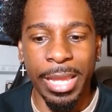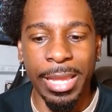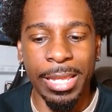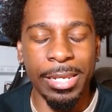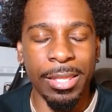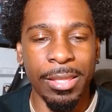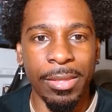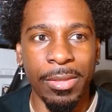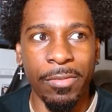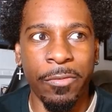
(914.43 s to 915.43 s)
And
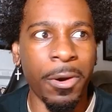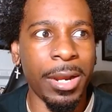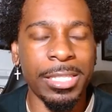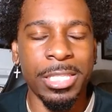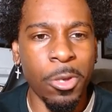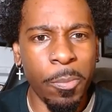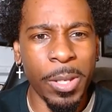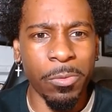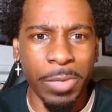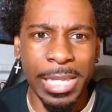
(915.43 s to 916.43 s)
for a
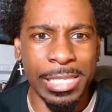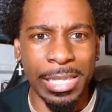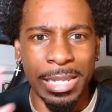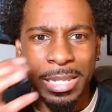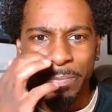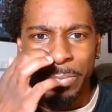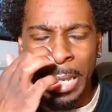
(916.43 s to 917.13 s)
stupid reason.